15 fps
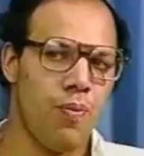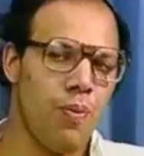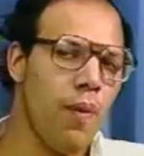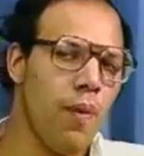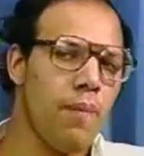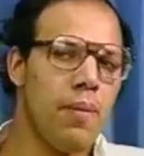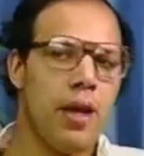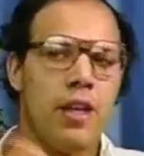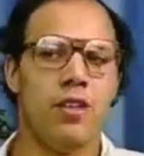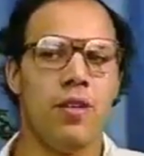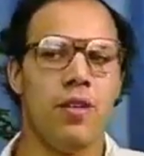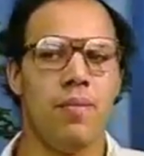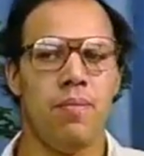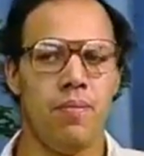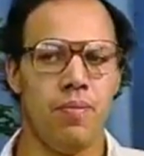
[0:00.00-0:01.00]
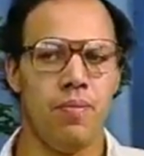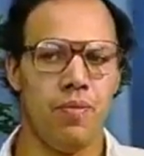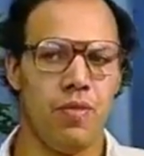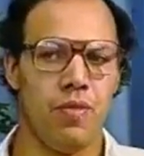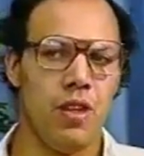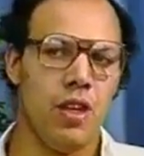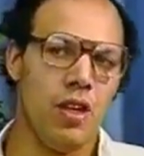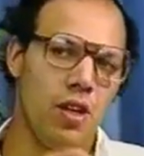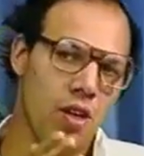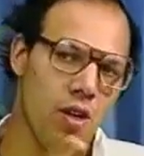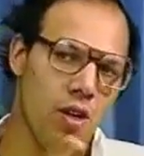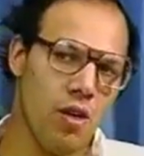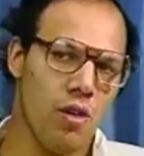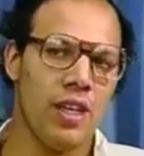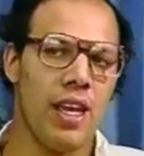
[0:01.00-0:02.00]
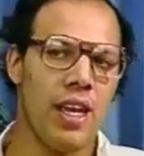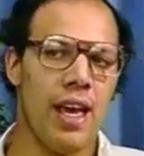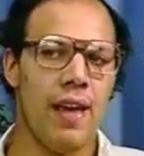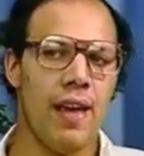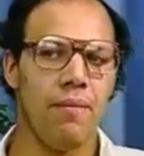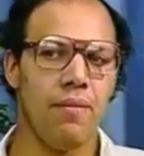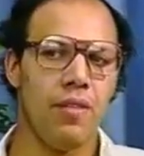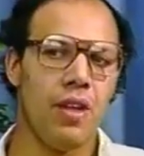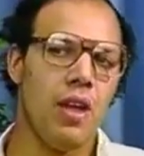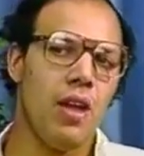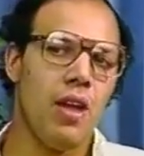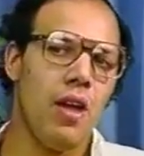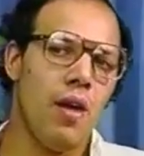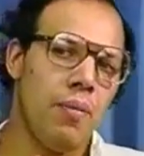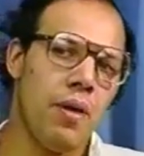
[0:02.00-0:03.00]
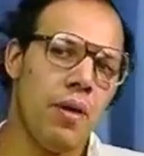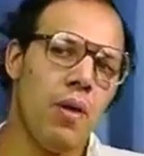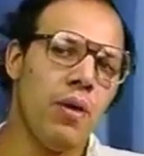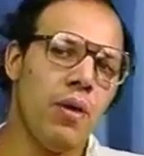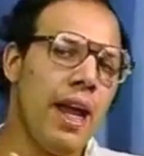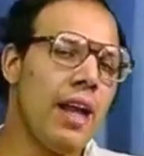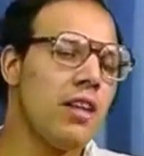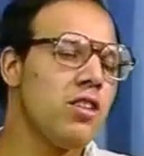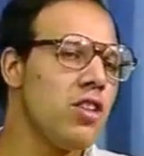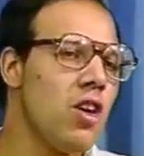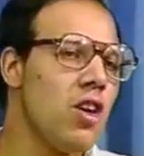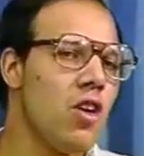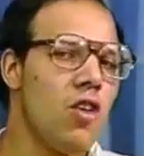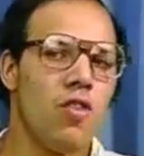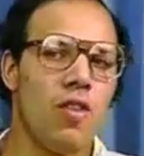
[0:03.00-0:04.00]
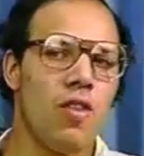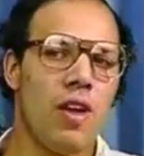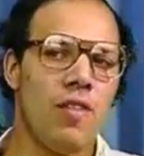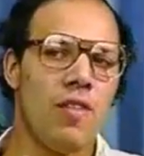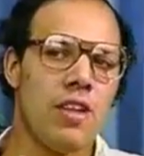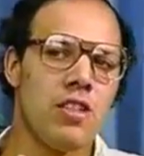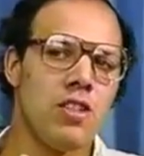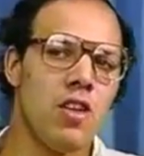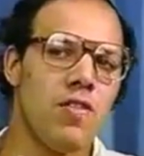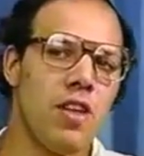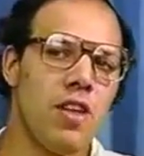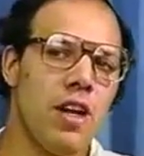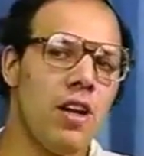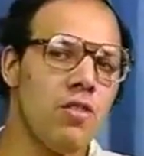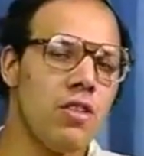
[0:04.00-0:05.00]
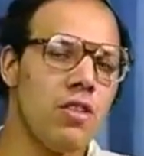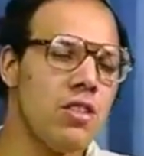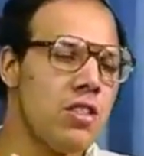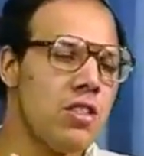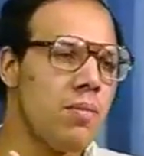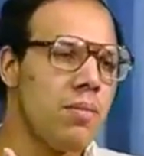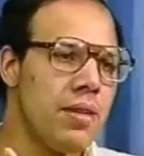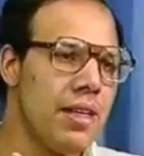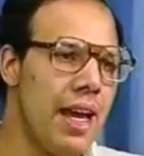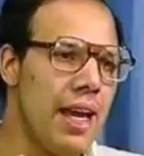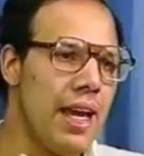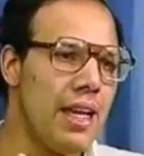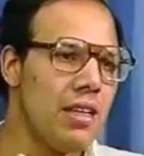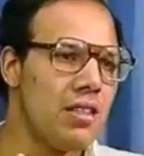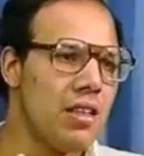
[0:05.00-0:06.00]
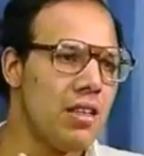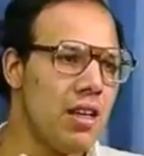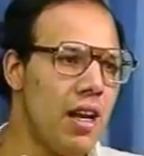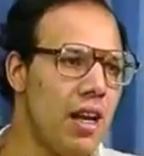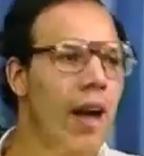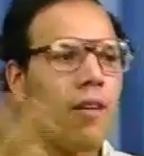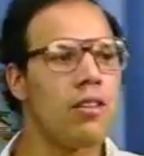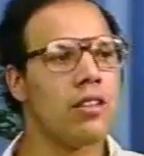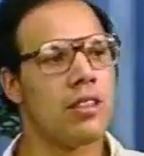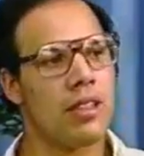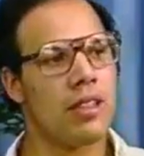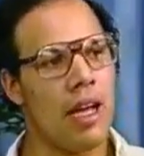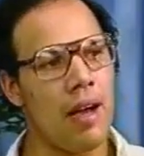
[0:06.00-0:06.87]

probation. Okay. But I only had to serve, if I served 100 and something days, I would